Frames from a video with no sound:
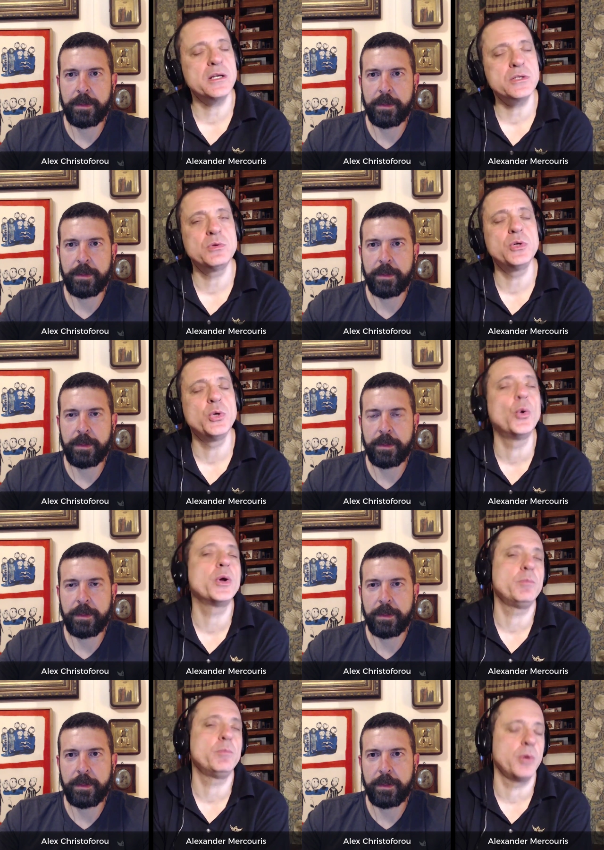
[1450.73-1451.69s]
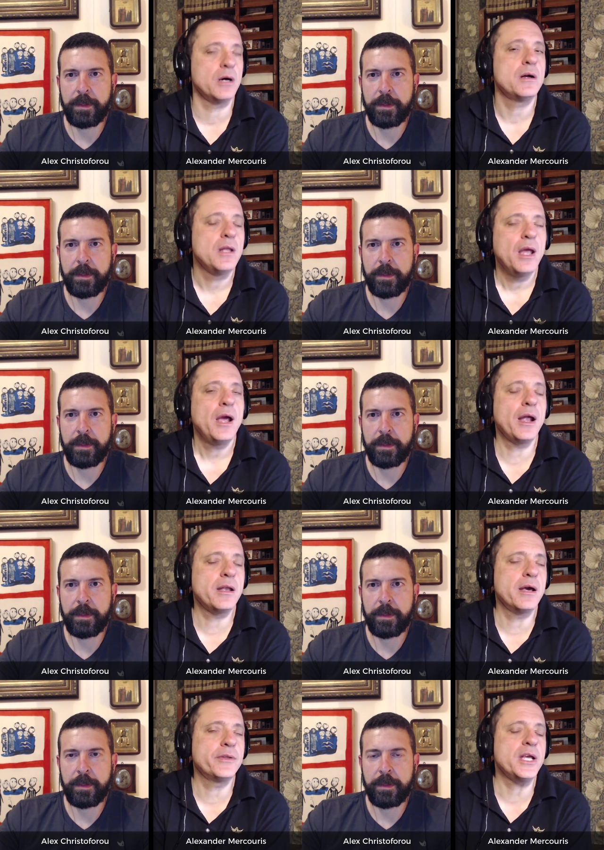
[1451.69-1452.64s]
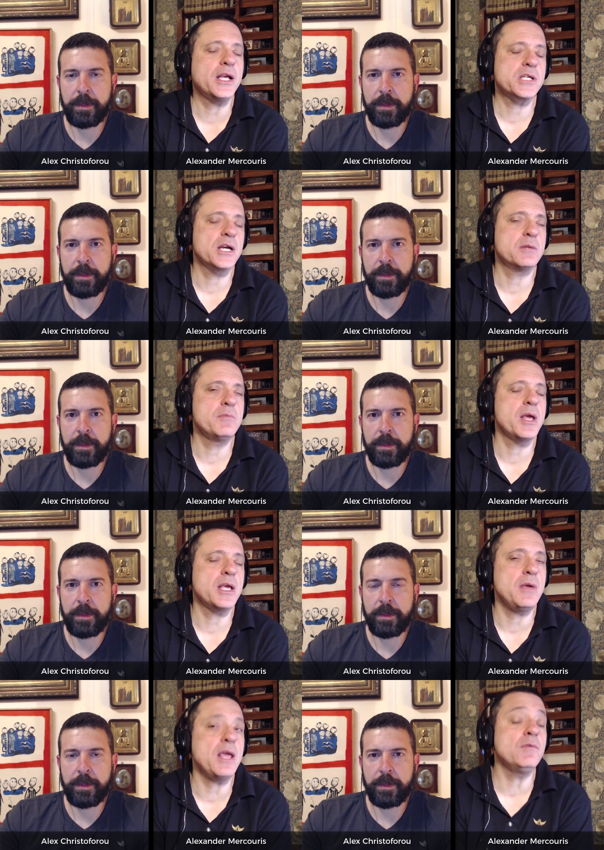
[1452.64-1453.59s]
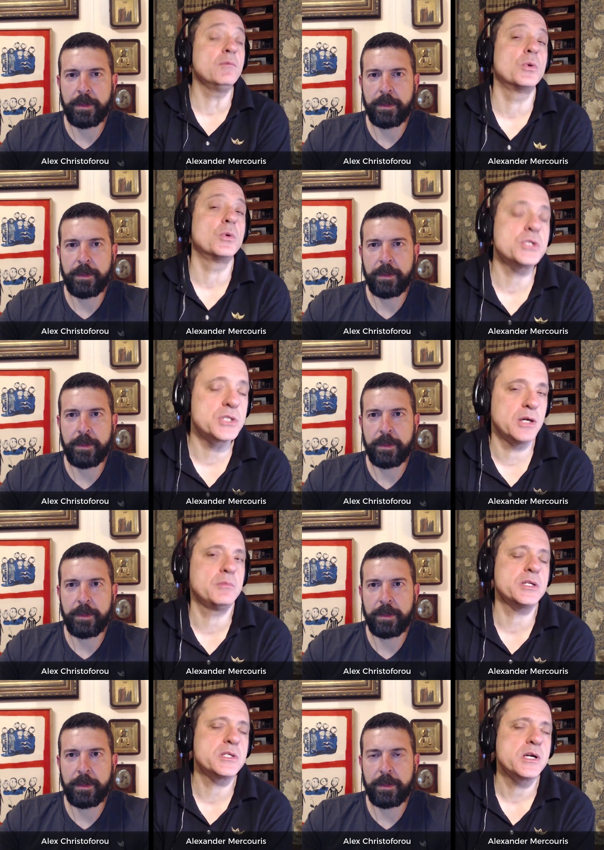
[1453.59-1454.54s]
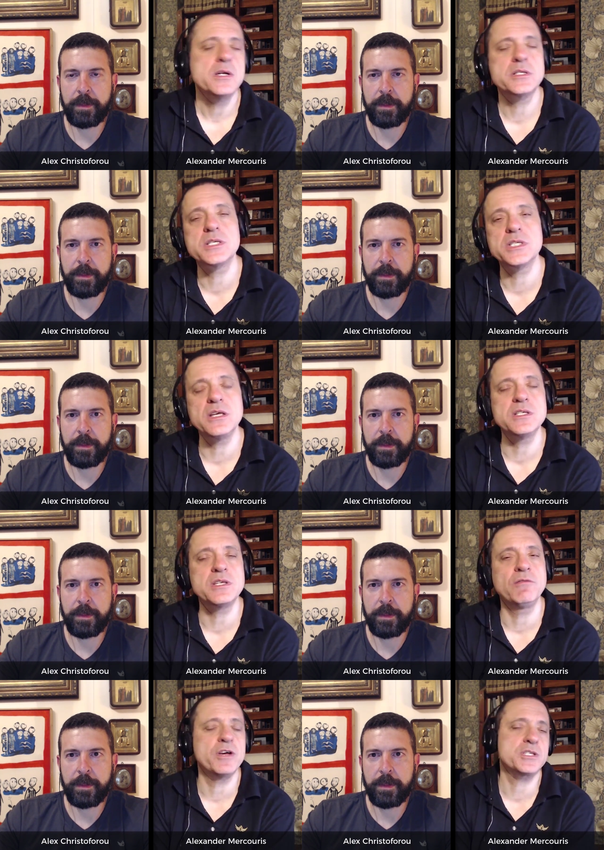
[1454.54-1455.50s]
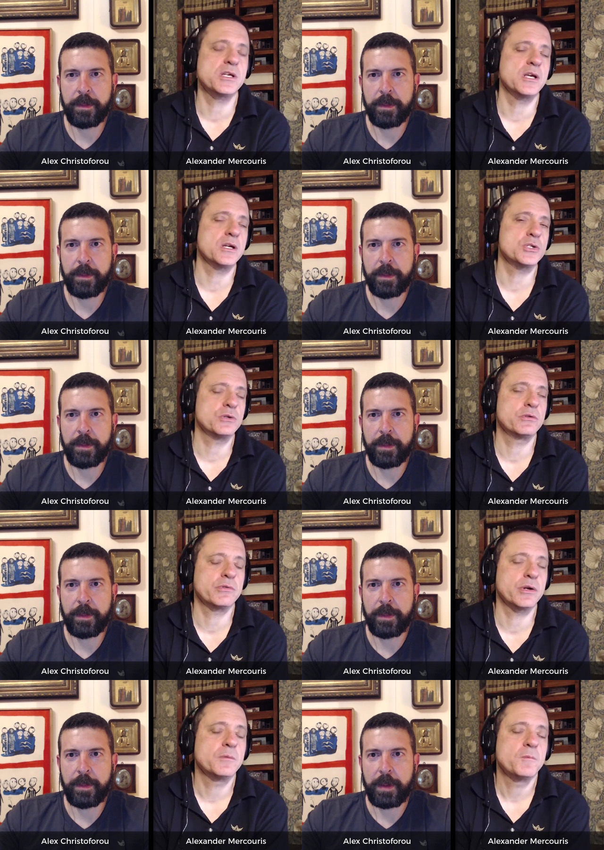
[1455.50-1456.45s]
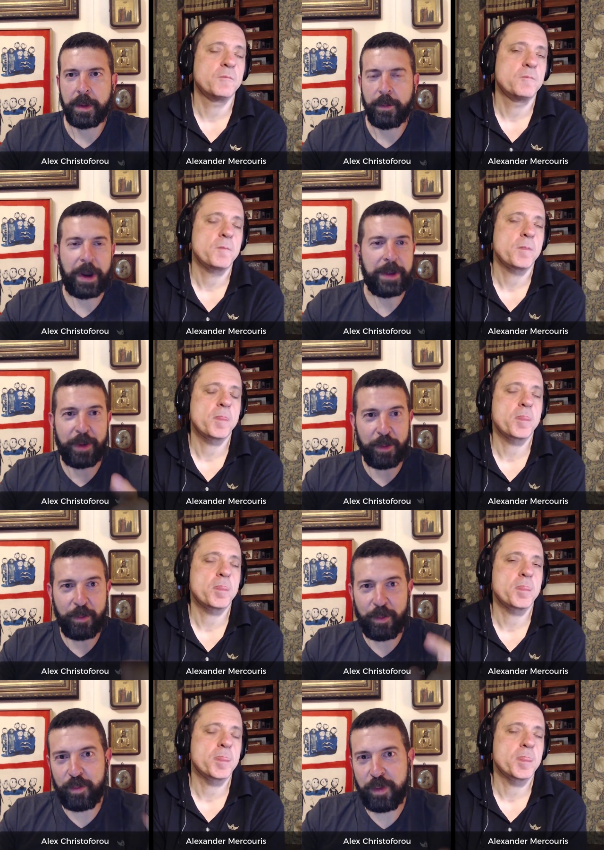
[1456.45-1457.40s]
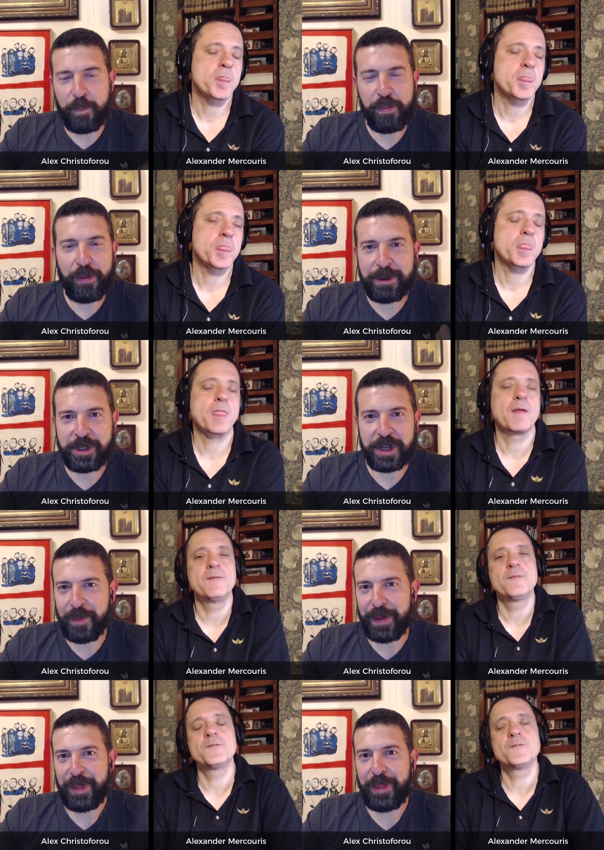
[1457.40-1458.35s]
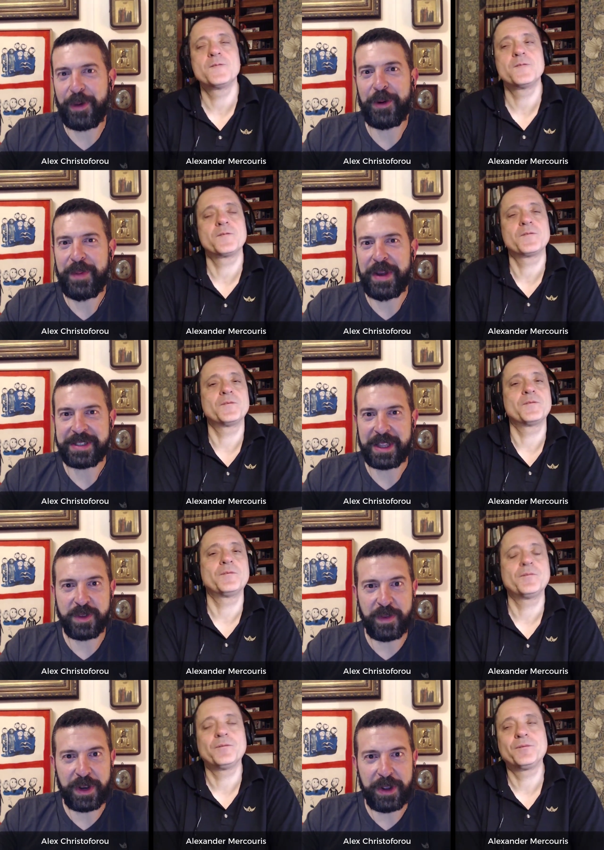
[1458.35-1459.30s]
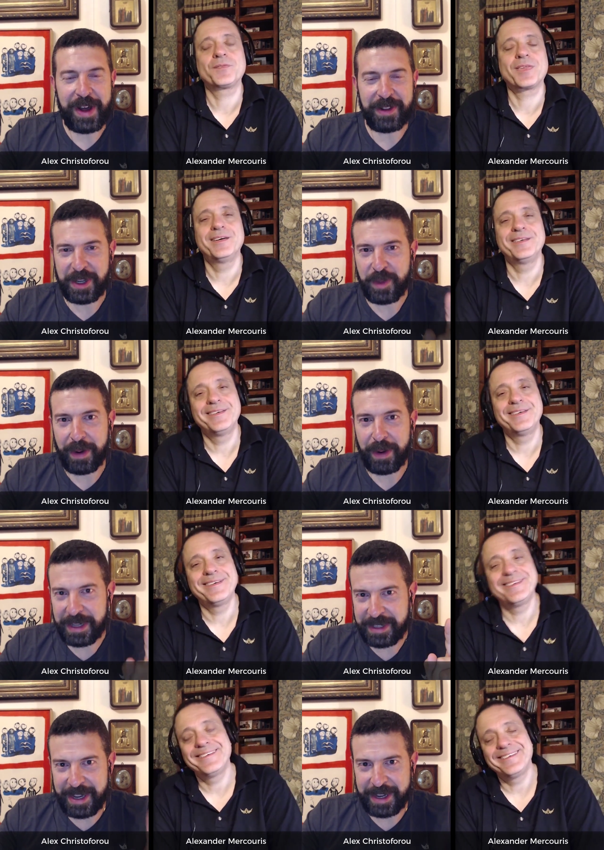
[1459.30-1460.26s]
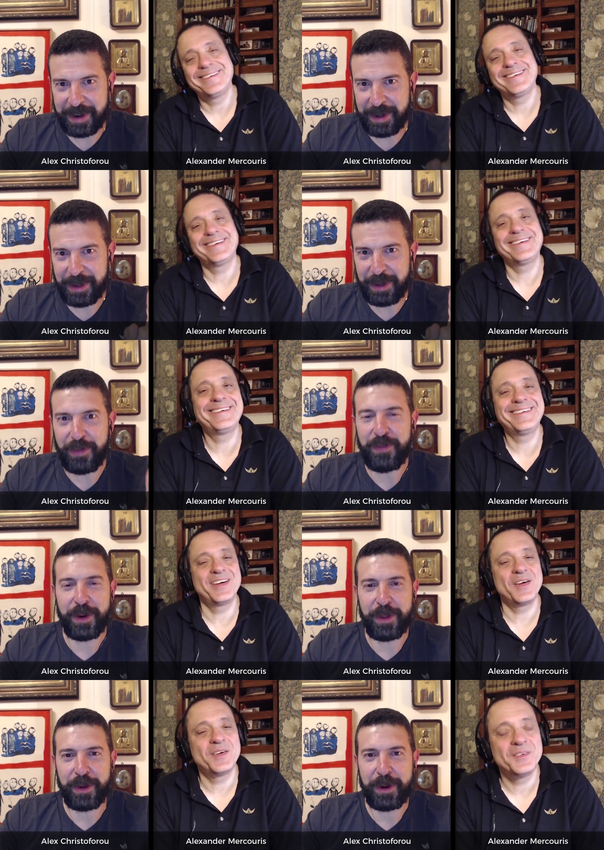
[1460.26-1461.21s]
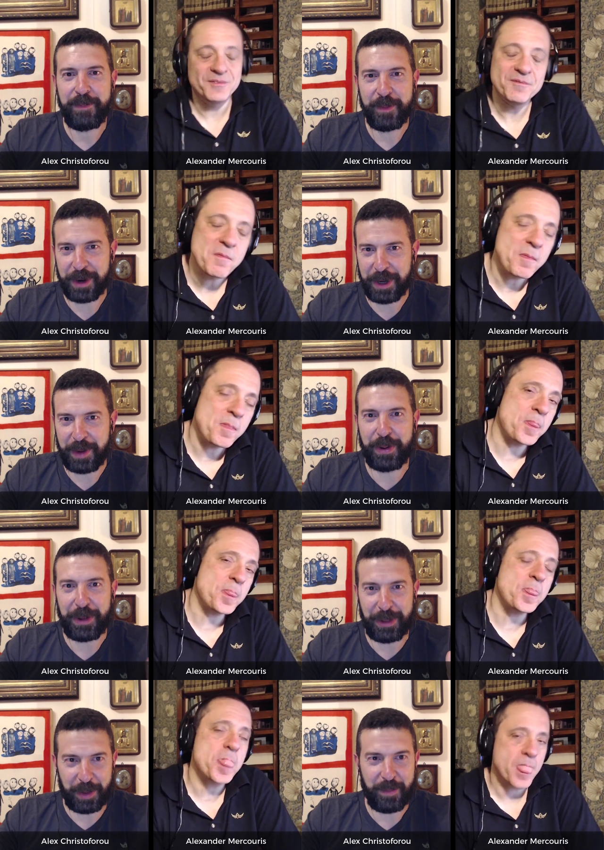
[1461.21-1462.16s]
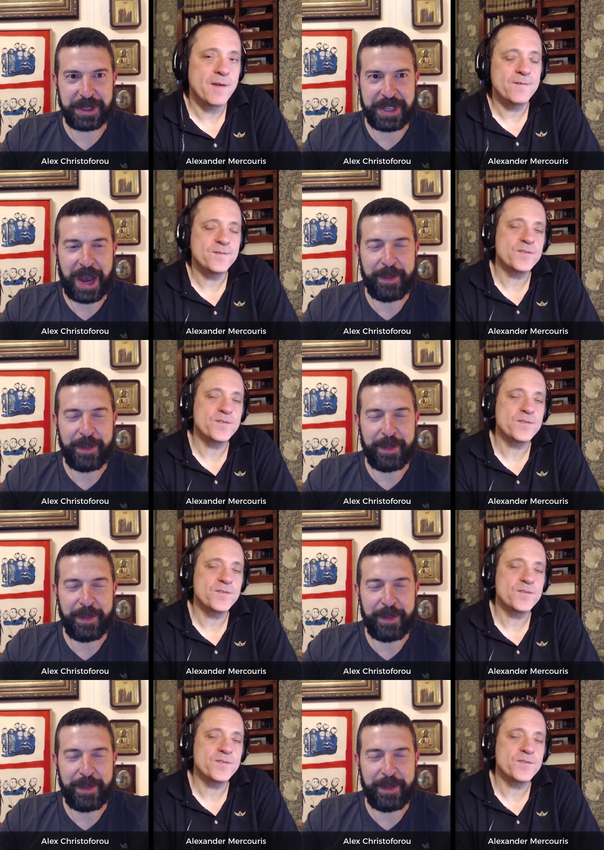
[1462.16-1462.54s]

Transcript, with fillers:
Speaker 1: going to annoy Barr, and I think is going to make him even more determined to see this investigation through.
Speaker 2: Right. We're, we're approaching about 30 minutes on this video, Alexander, but I'm going to take it a little further. We're going to put mm. a little more time